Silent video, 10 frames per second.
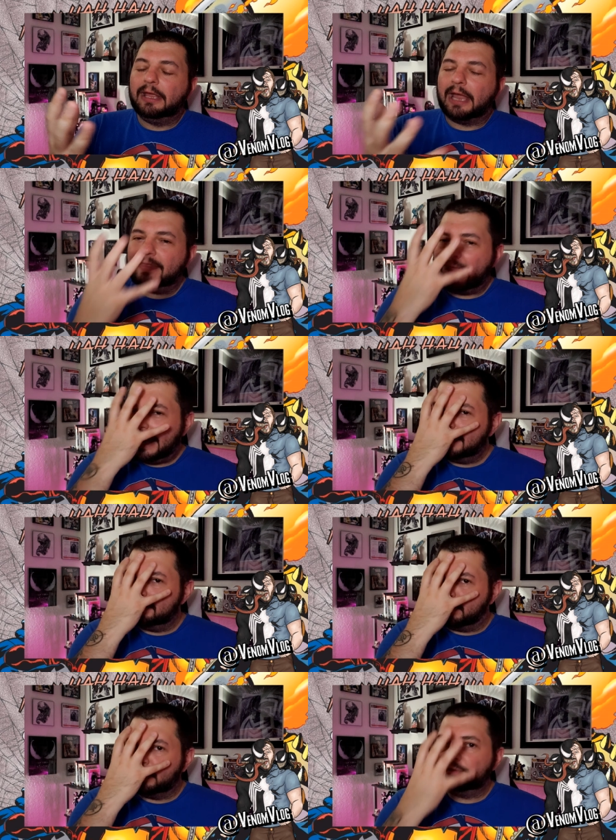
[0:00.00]
and the
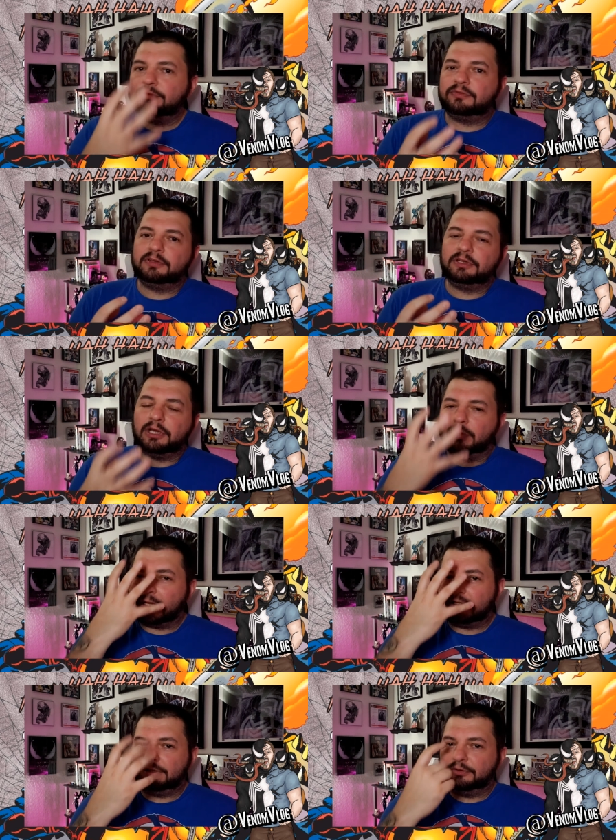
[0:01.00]
hand burns, you know,
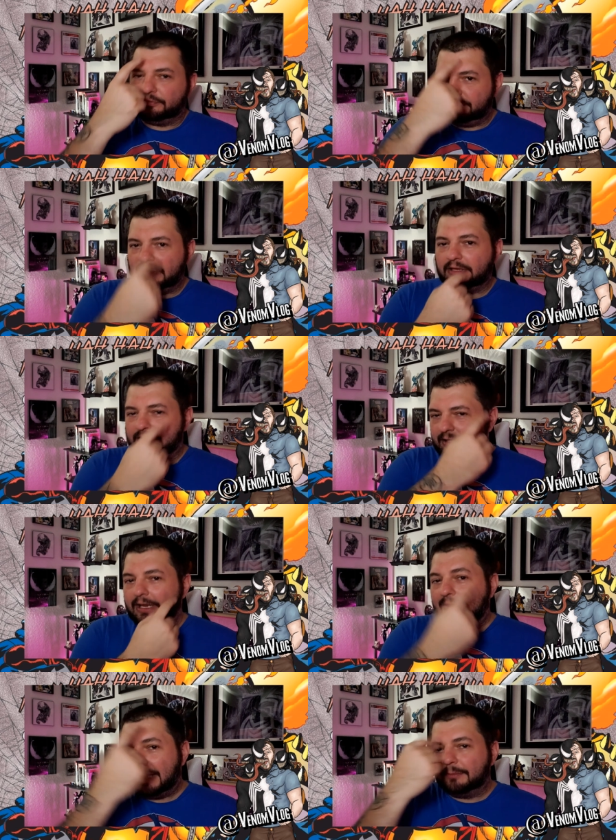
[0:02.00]
like your sin, like
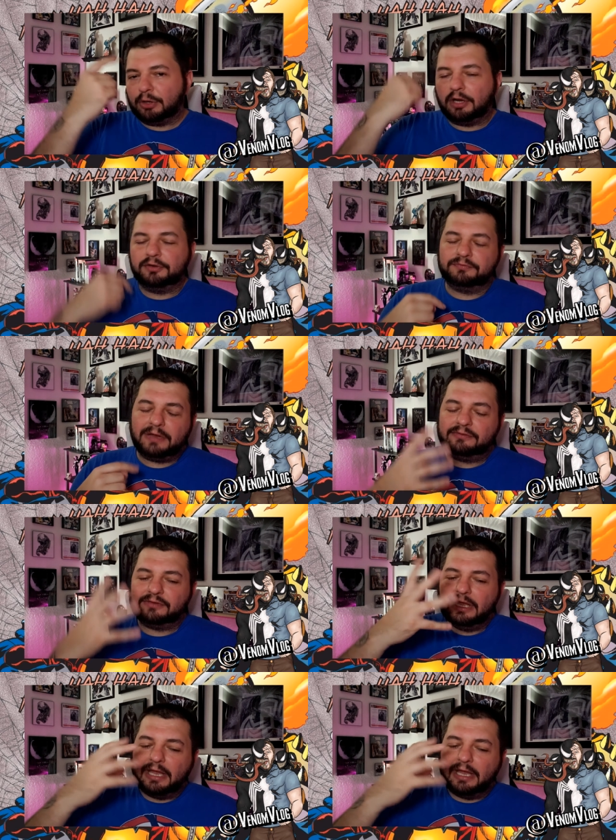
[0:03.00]
a handprint on your face,